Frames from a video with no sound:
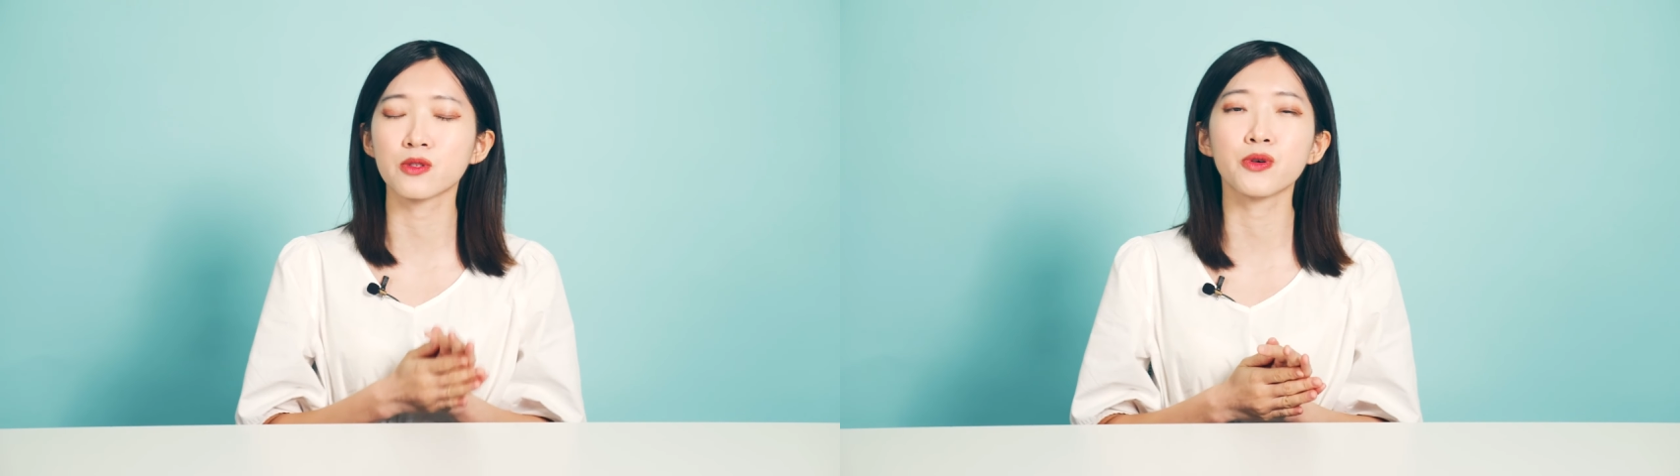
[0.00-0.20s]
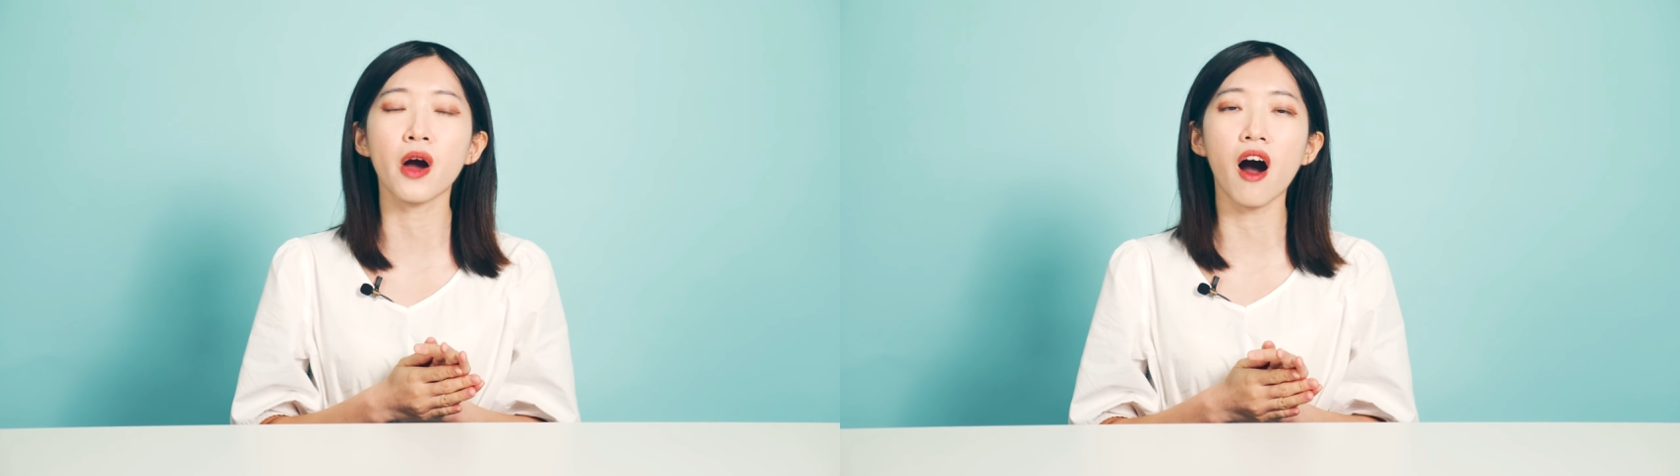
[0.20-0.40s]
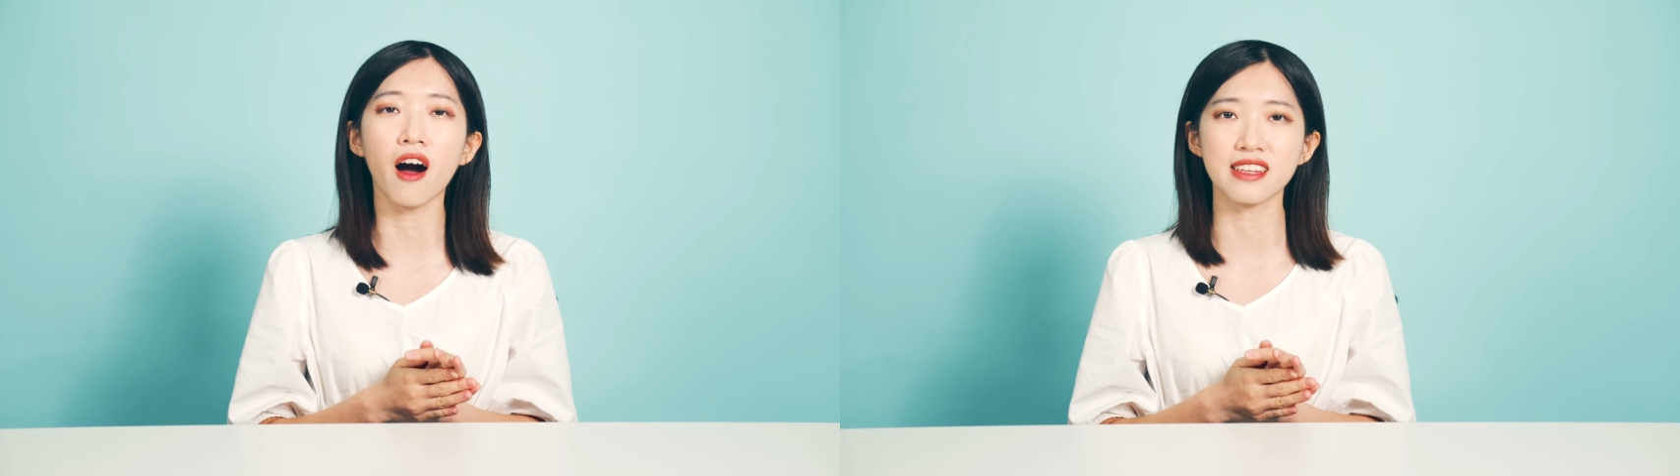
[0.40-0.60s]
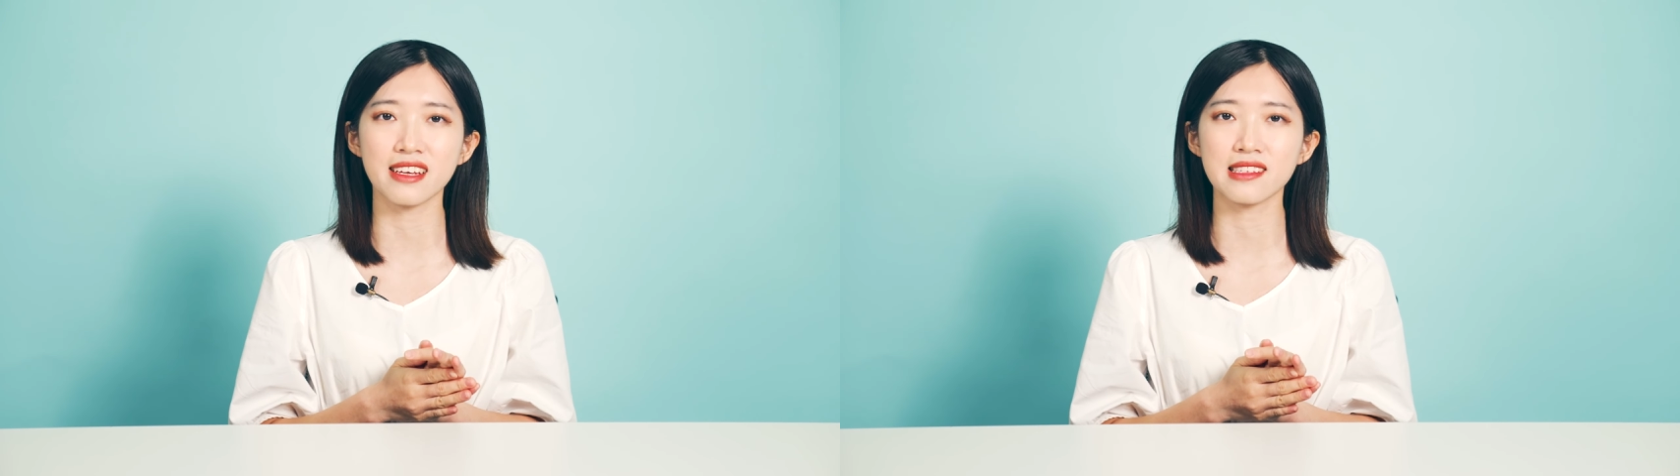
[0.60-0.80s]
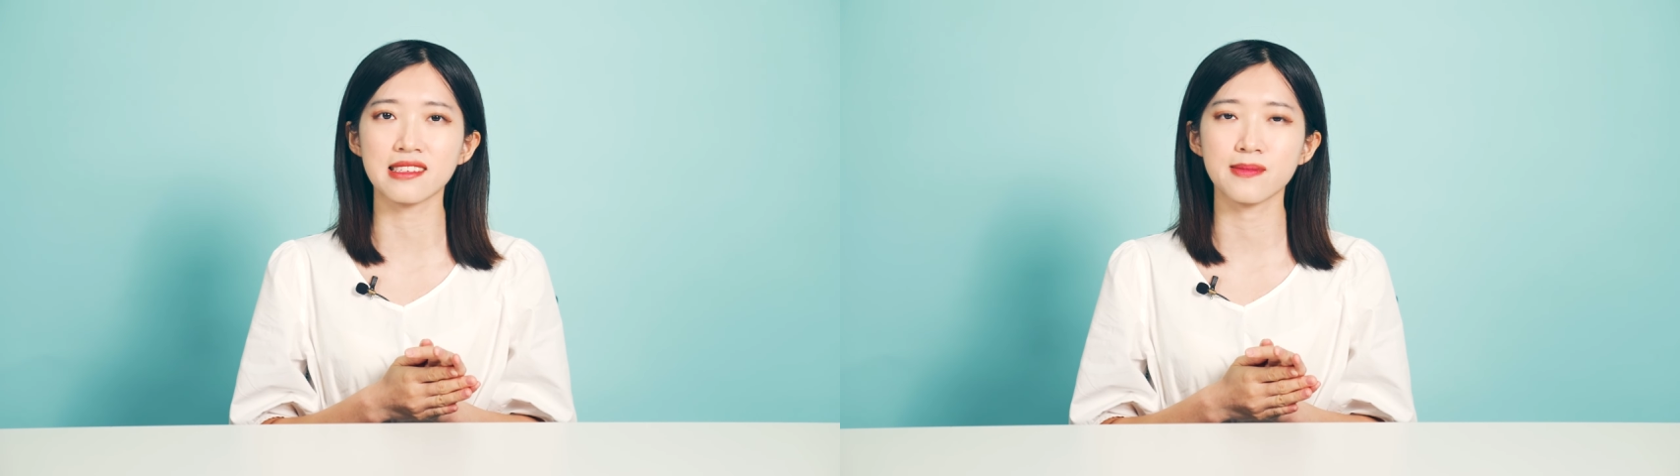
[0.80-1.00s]
to your
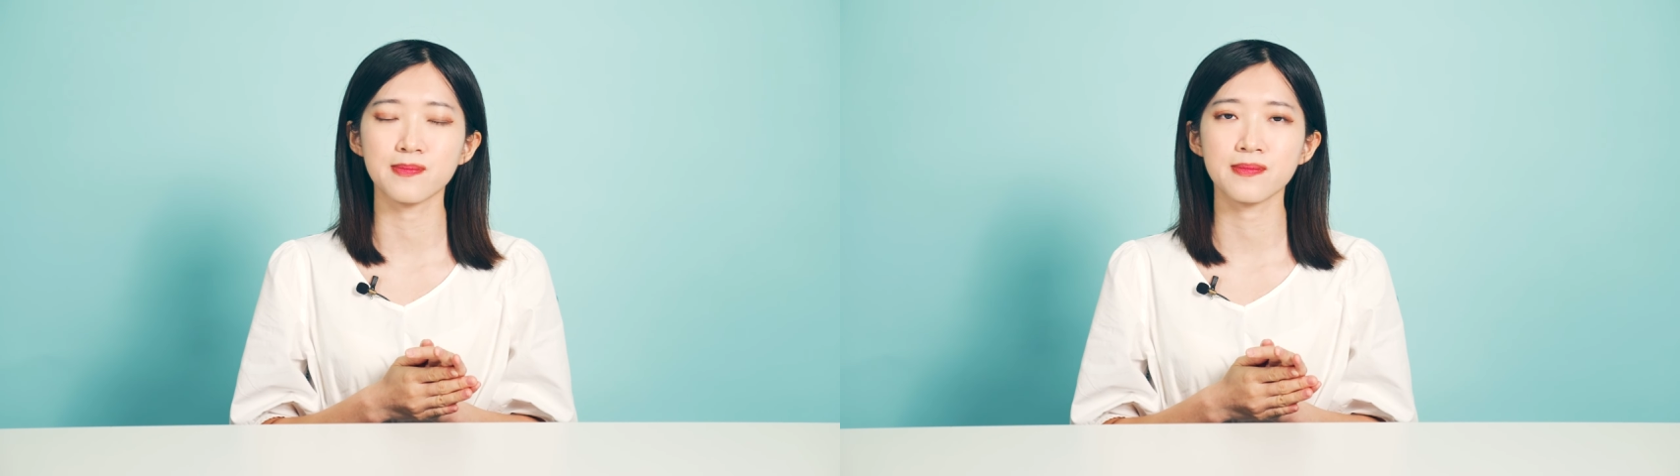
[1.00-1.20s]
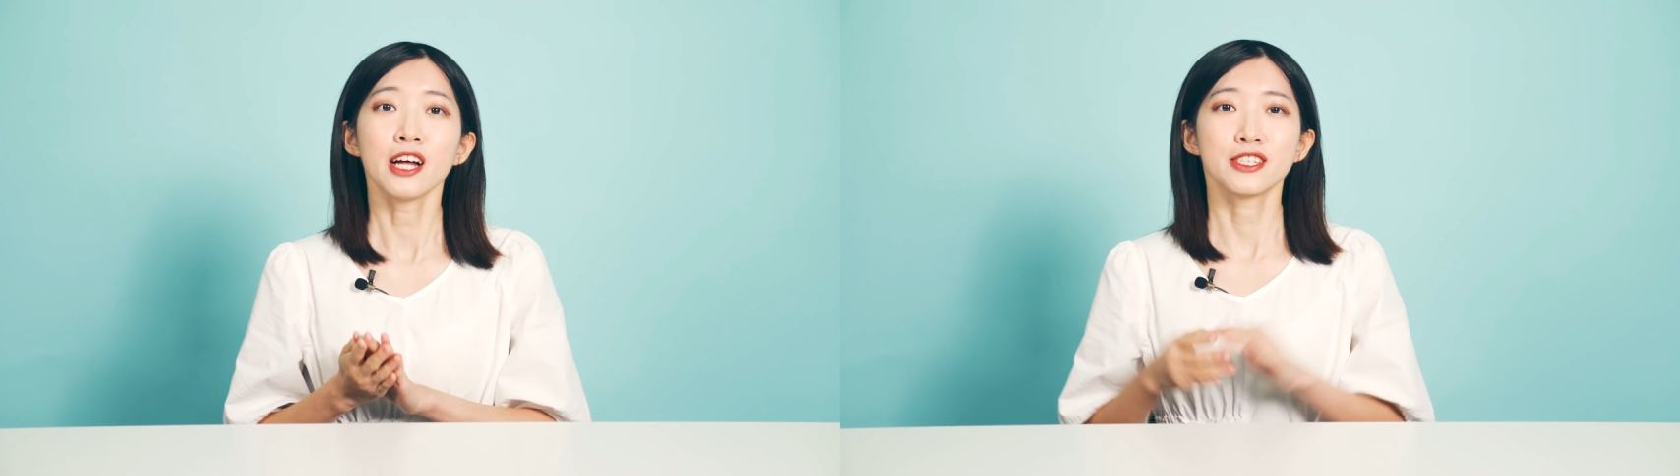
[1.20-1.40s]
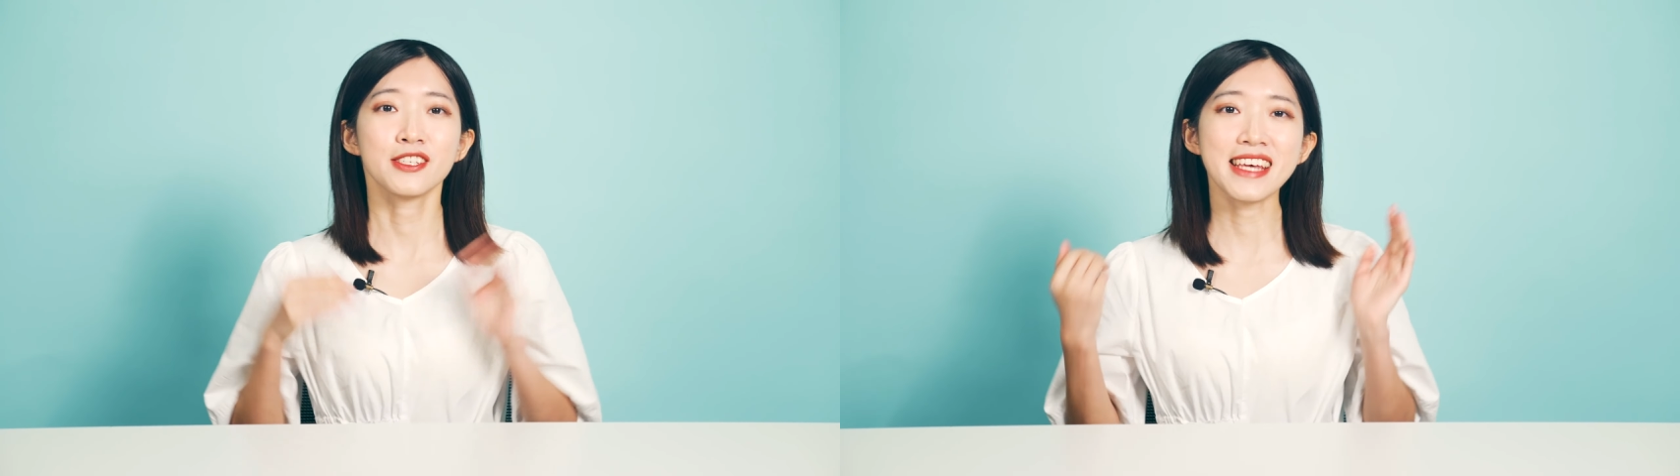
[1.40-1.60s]
audience. To